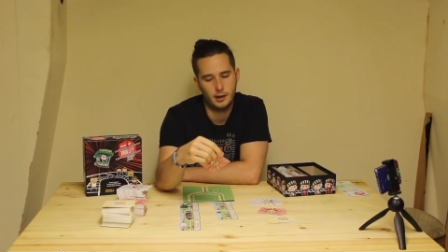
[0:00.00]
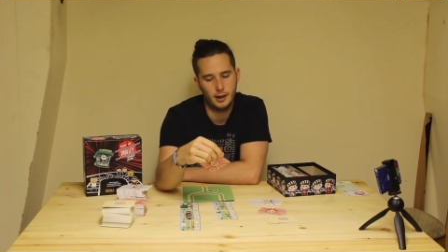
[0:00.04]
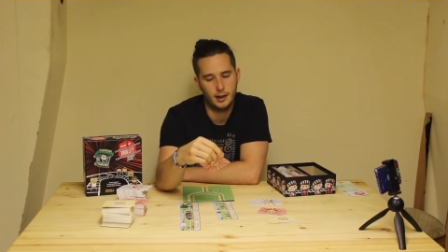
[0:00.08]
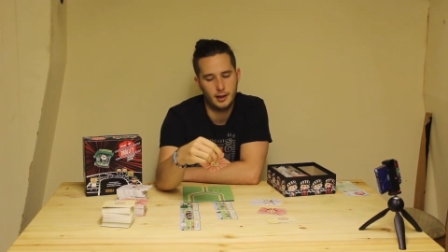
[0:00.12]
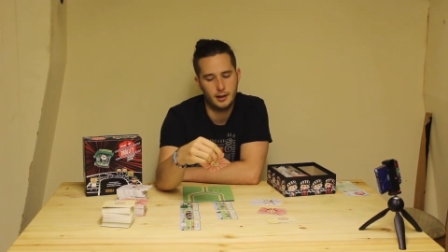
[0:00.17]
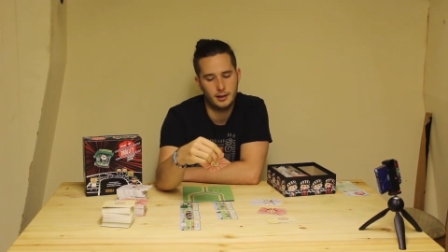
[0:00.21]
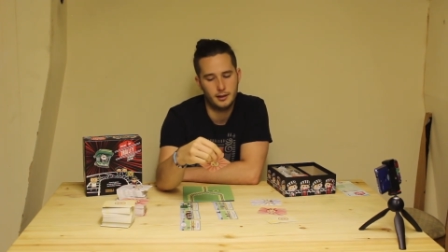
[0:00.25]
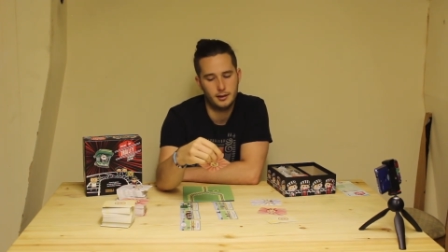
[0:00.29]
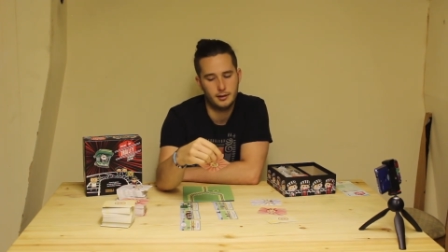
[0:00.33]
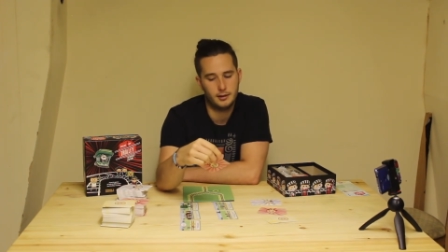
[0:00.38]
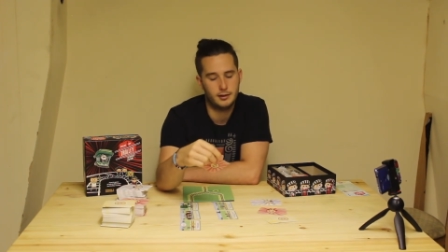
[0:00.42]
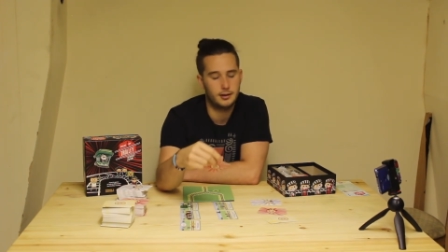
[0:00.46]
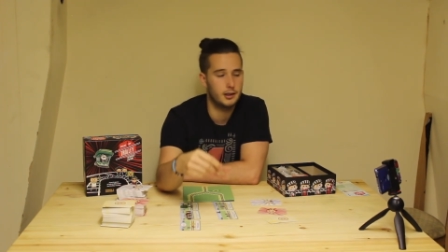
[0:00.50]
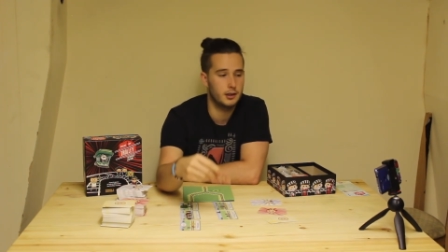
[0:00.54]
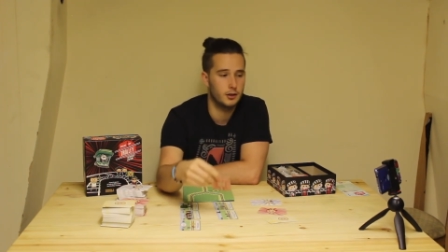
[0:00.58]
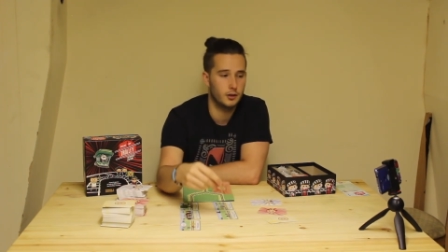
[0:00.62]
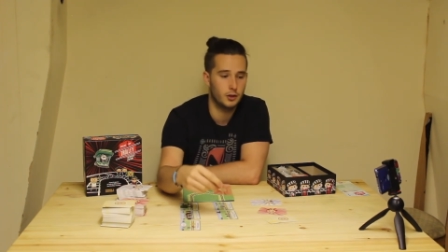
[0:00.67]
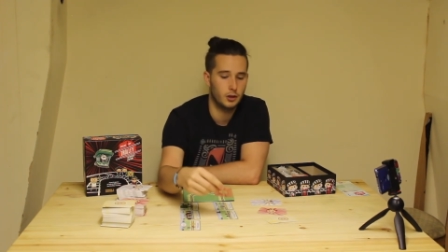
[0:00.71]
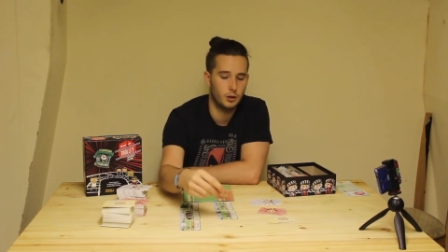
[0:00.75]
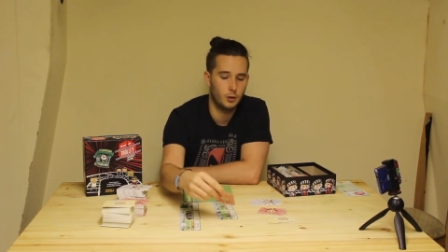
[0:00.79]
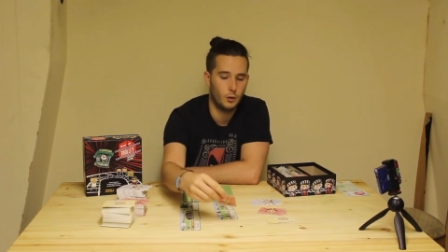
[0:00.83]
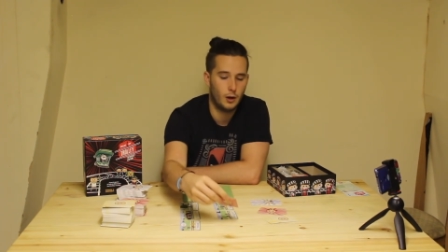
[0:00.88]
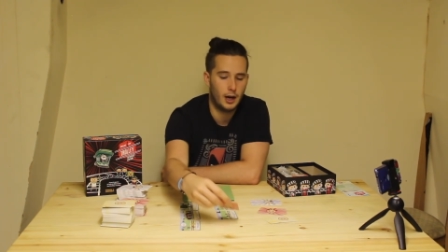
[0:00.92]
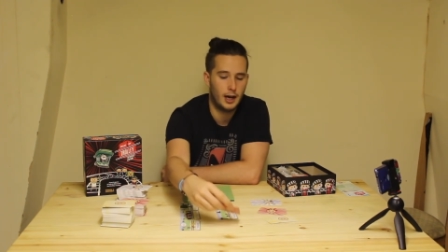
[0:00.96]
a
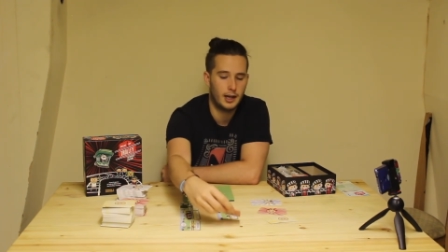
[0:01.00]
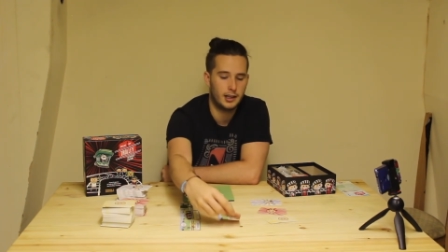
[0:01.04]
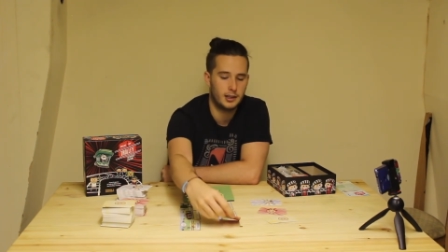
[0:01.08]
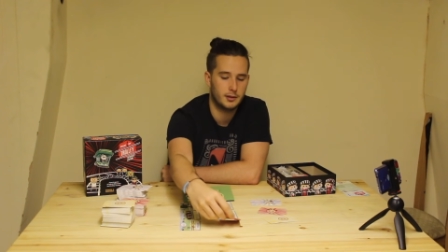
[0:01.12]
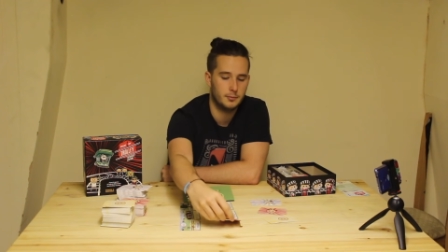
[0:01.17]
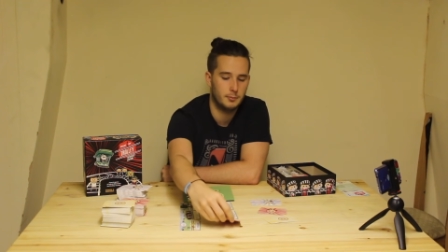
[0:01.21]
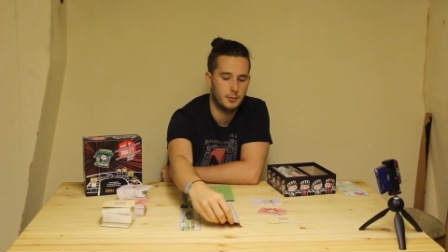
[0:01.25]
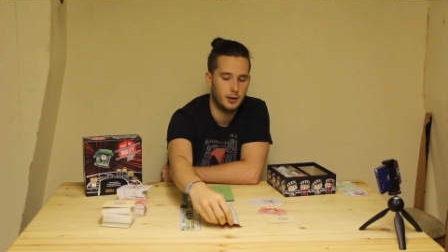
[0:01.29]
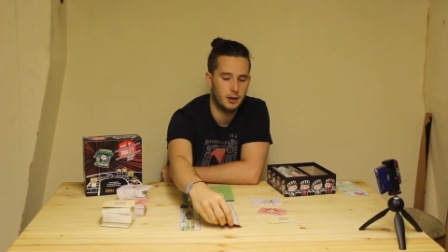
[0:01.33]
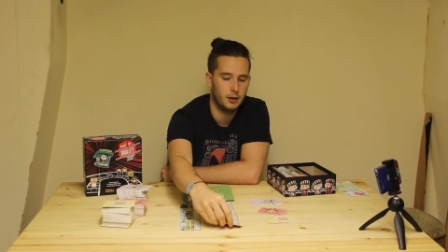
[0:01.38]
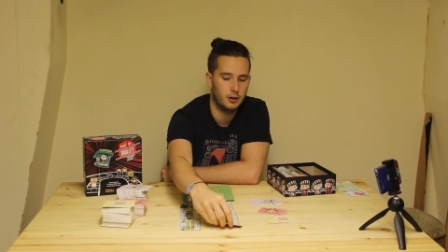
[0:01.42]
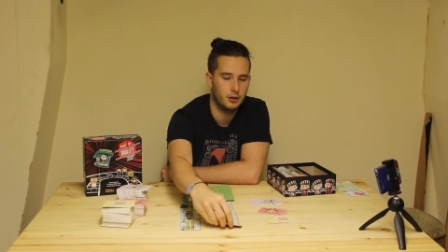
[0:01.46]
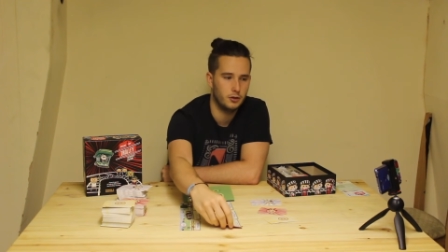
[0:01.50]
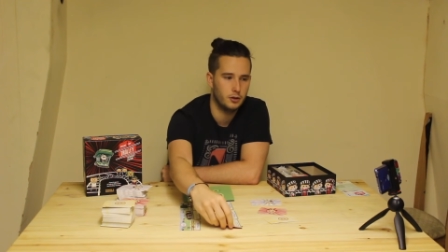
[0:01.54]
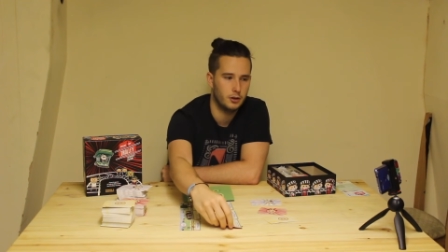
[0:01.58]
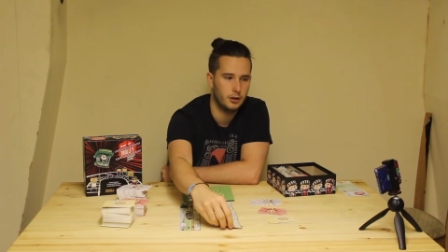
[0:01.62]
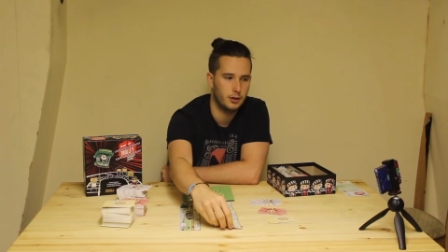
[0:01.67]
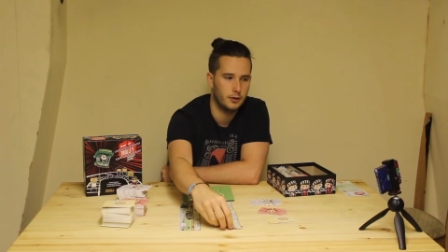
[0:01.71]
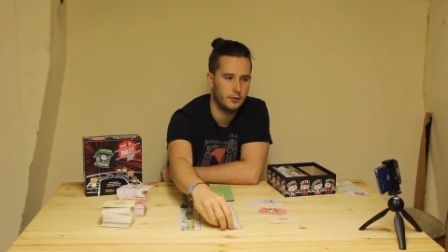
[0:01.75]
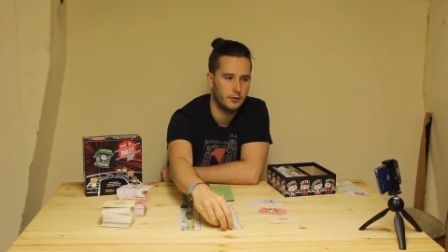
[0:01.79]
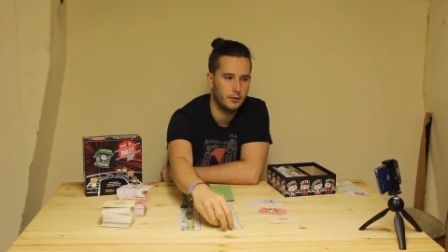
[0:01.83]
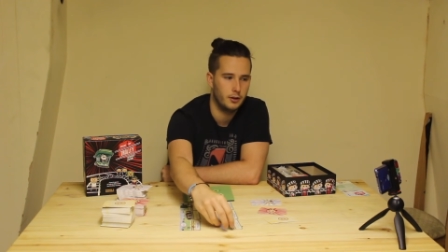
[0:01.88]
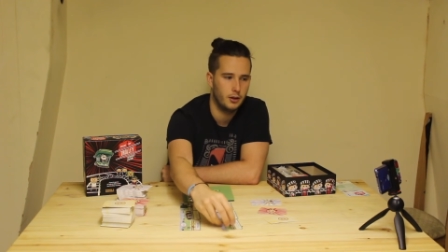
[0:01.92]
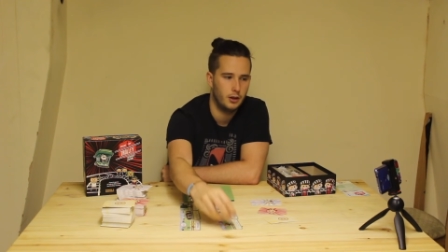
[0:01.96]
serial axe
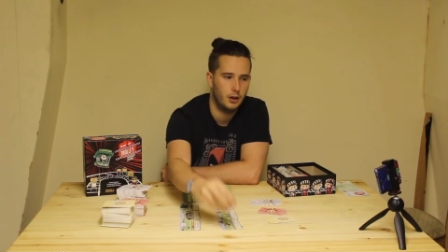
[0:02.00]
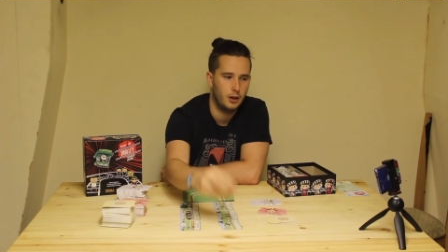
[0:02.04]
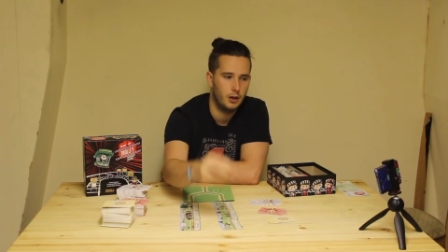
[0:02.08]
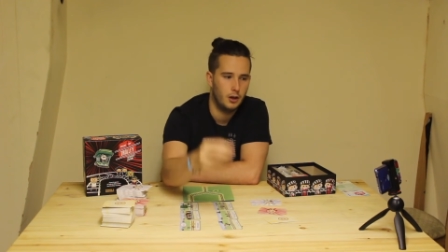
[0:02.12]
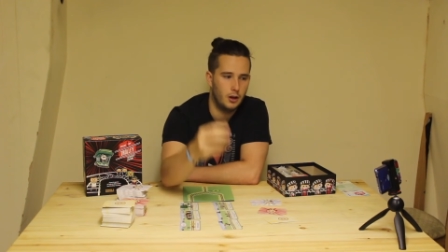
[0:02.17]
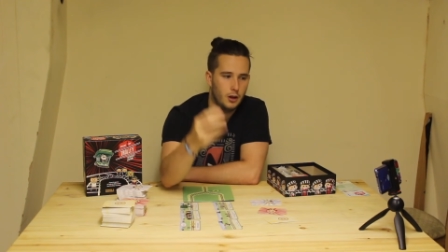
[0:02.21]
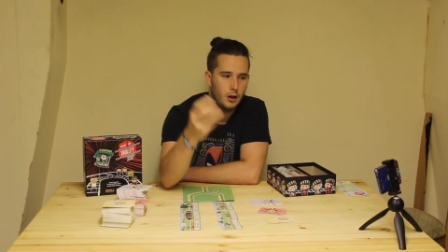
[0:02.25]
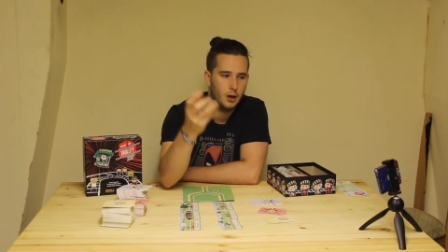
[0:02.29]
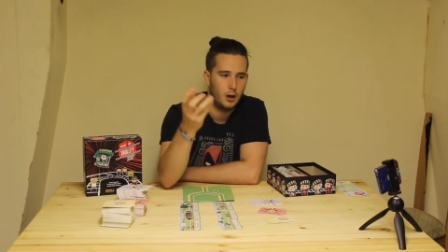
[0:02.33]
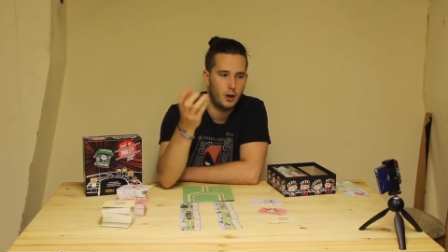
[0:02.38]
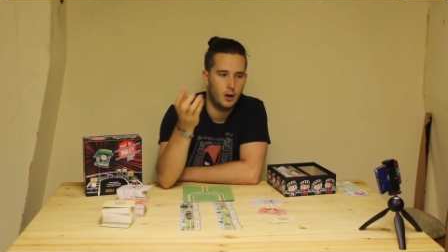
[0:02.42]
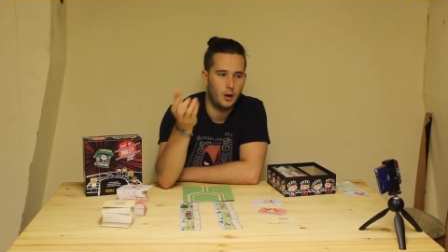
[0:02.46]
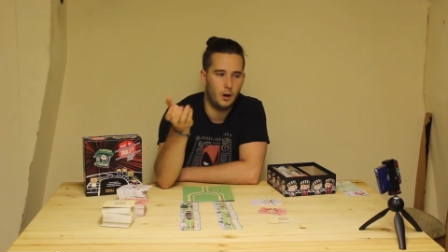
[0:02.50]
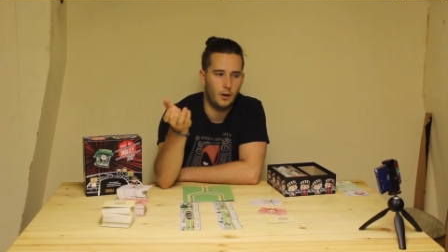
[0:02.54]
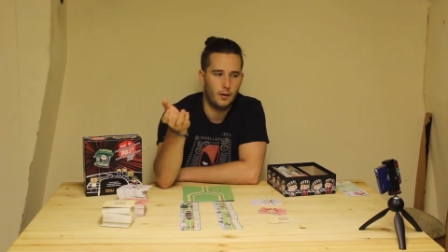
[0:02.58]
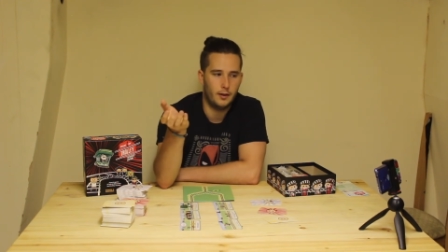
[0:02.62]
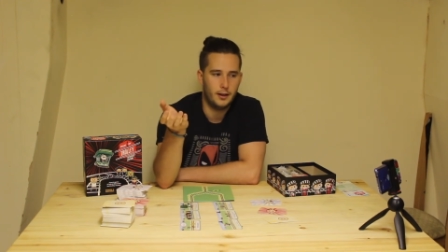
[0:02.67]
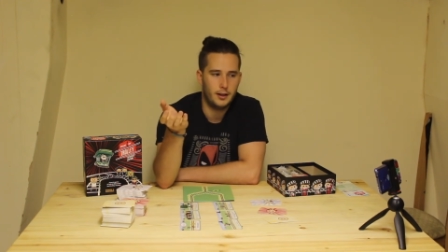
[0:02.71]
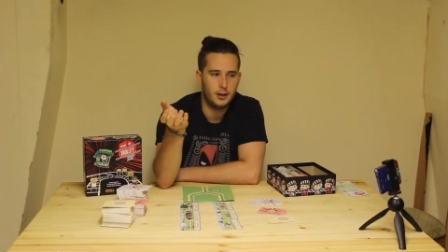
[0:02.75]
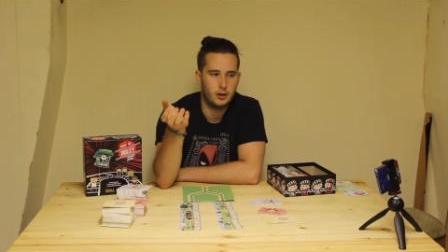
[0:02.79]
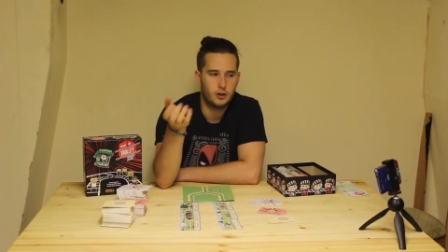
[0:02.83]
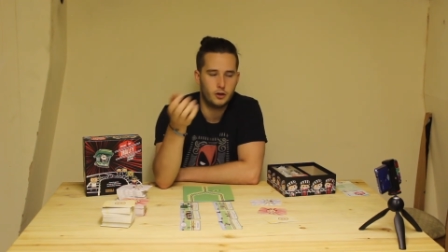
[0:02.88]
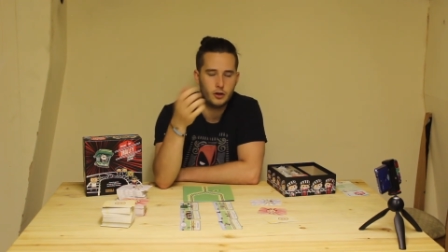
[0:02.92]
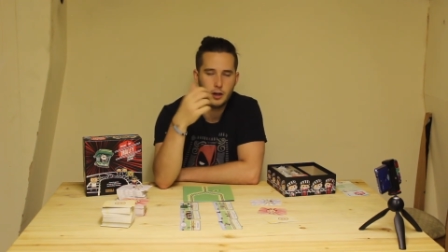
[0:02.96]
murderer on
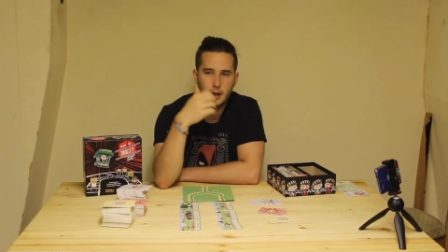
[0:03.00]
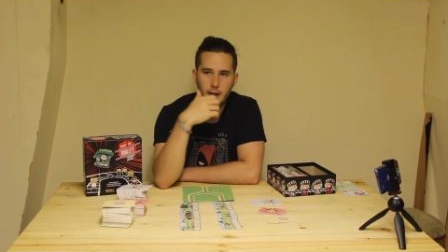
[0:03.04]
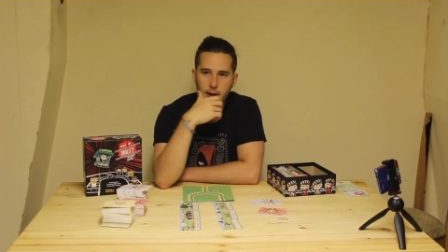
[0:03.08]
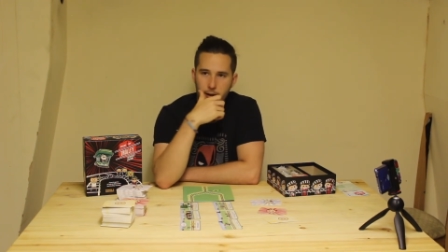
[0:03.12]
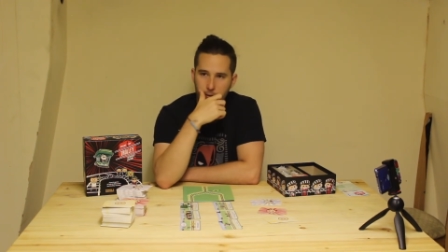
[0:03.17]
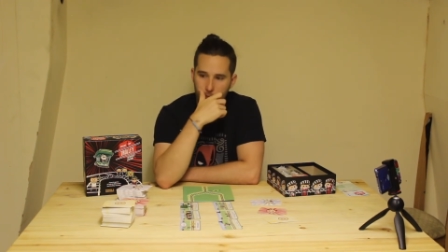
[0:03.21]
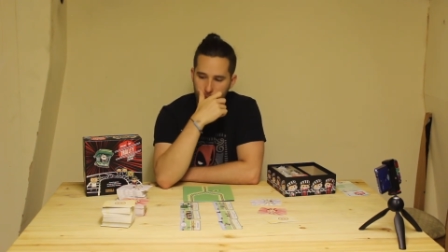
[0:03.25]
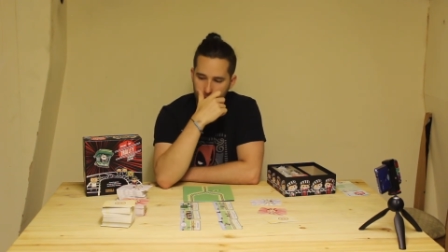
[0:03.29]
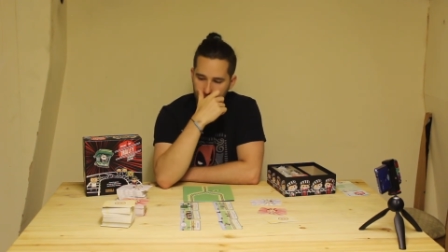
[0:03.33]
this track.